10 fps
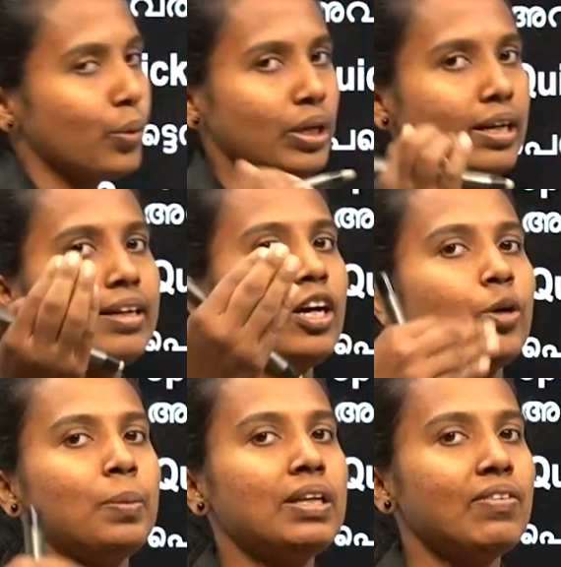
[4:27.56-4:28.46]
or
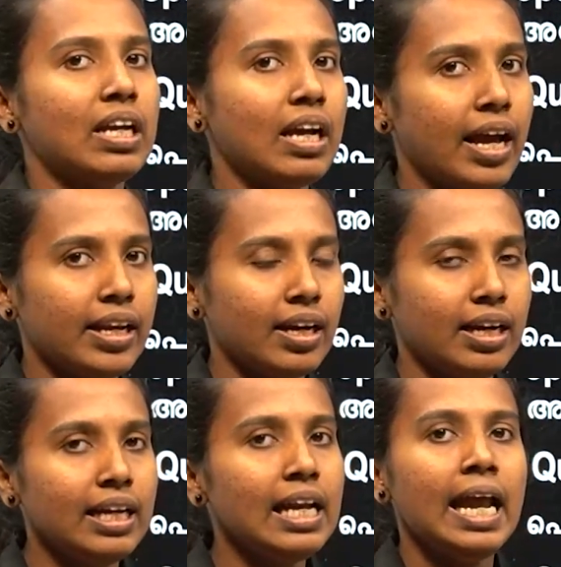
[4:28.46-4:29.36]
government, if it is a
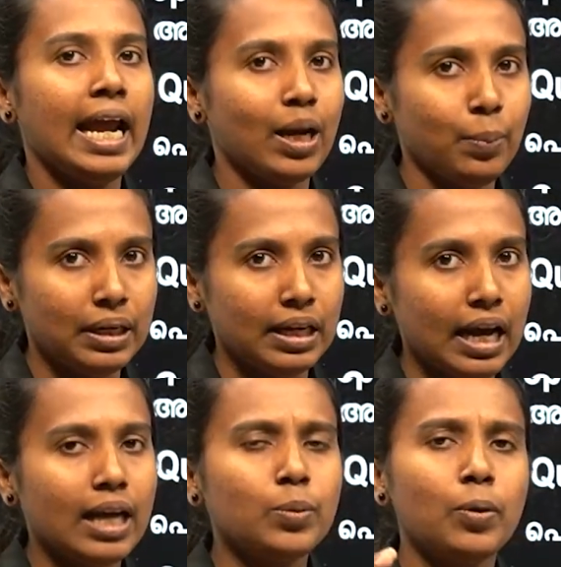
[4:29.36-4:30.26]
Karingal, head of
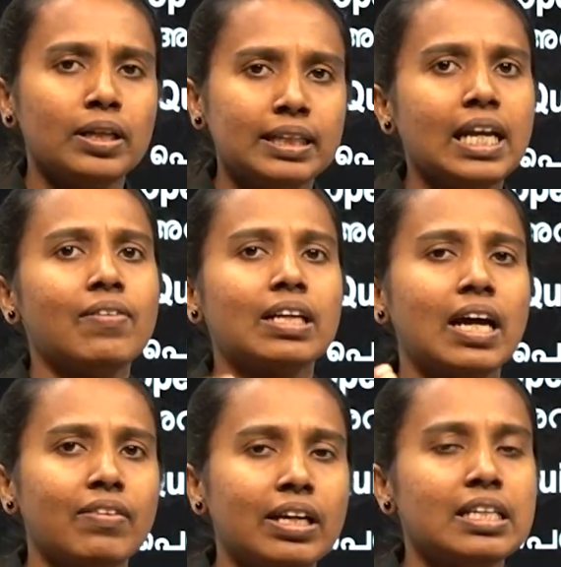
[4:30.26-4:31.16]
Bedilla, the Bolathan, our
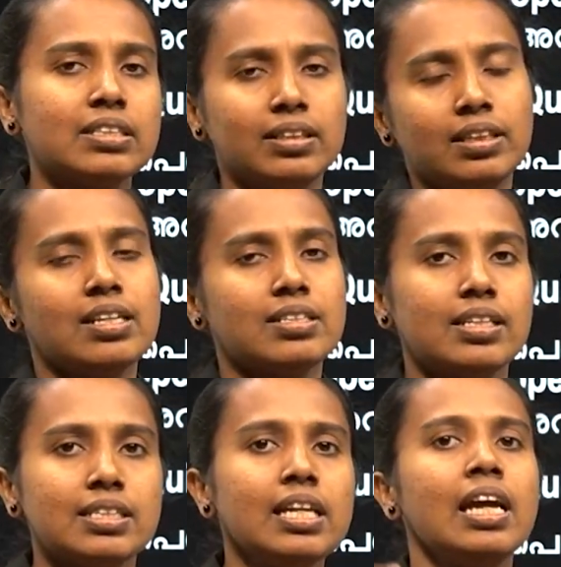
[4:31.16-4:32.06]
coverage is Tathan and
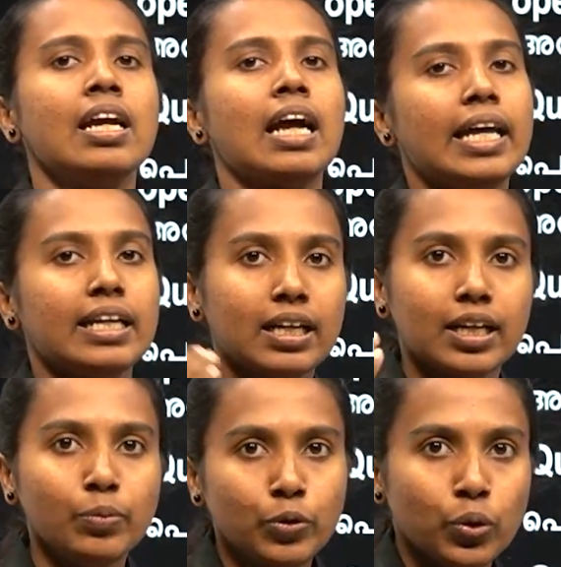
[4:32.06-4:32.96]
Search,
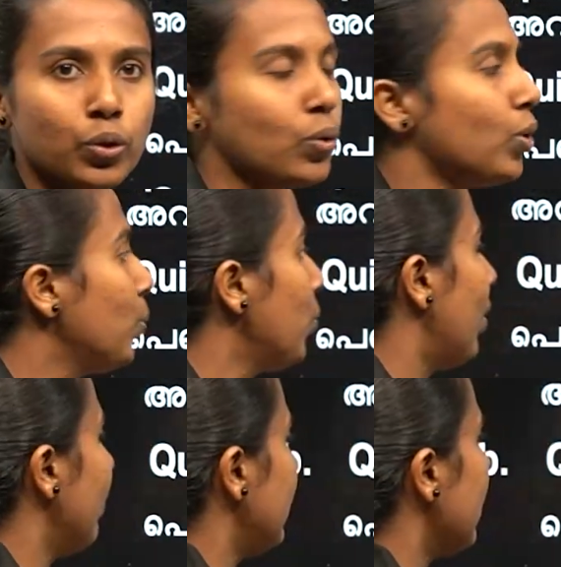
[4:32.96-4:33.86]
Karingalakam, no to
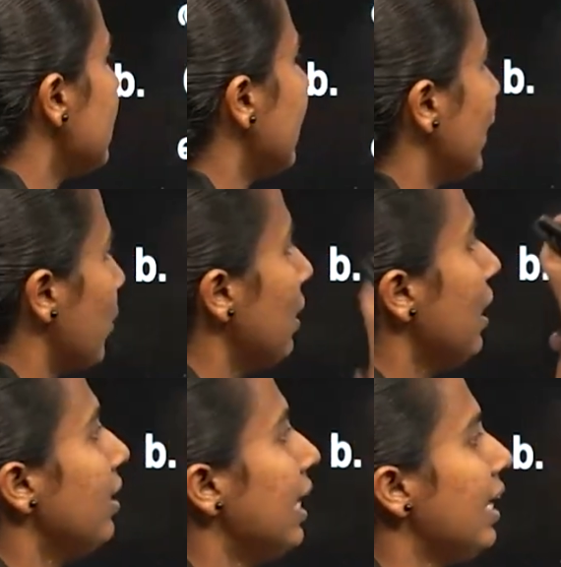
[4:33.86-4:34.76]
Kondupuam and Sadicum.
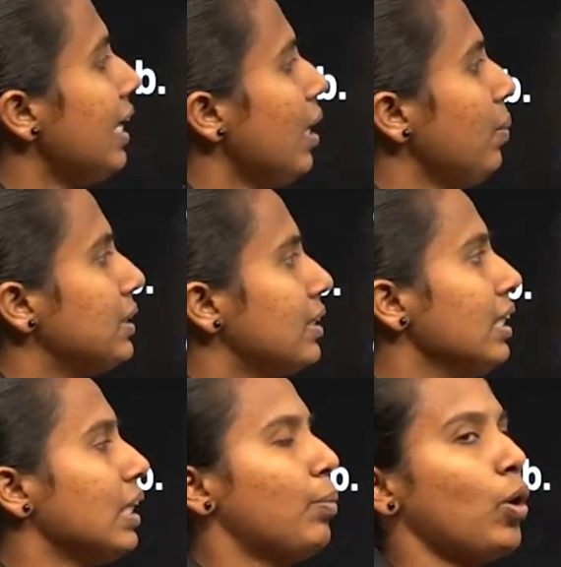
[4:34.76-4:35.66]

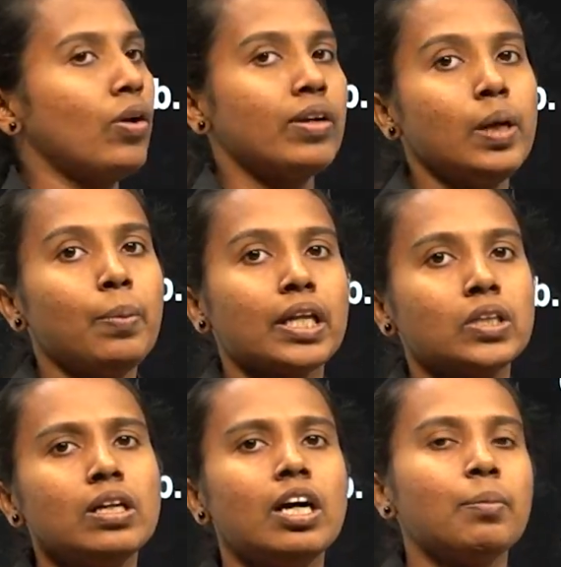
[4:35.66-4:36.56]
Randamathe, number already
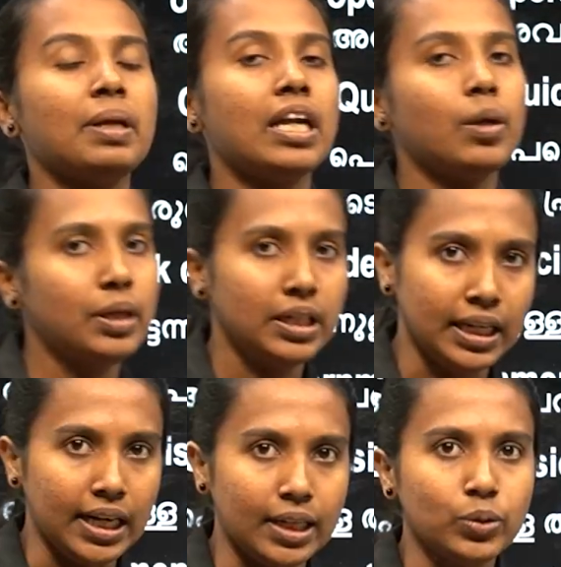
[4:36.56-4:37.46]
Parnu government head of
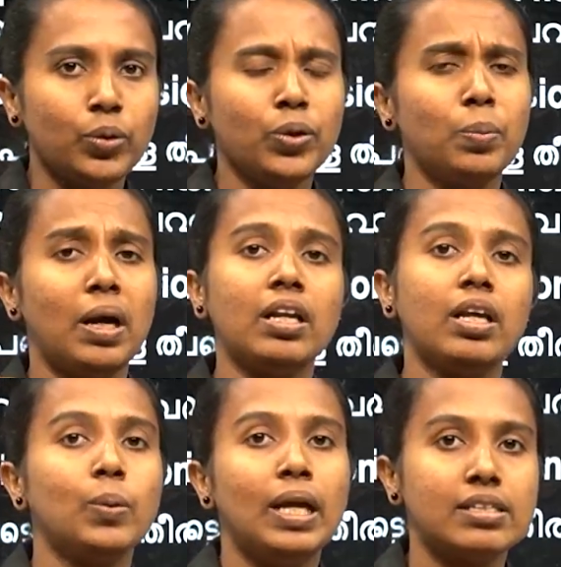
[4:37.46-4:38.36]
Bedanilla, don't report
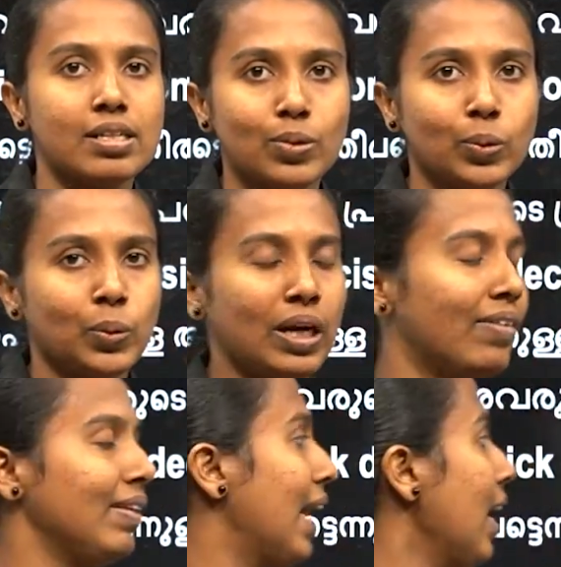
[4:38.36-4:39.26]
regulations on
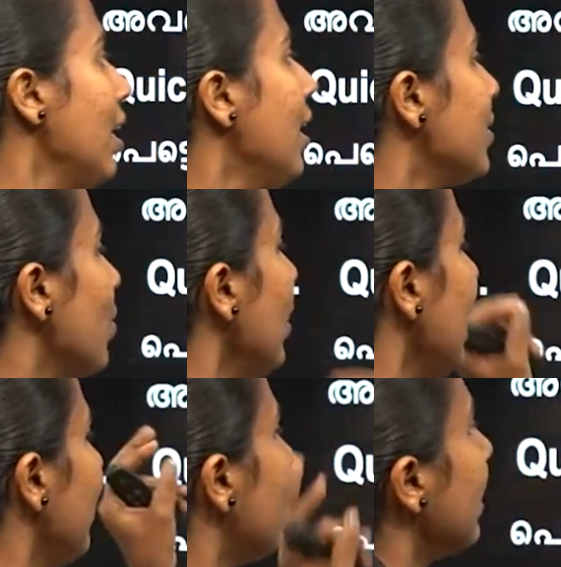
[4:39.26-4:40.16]
Nundavilla. So, if a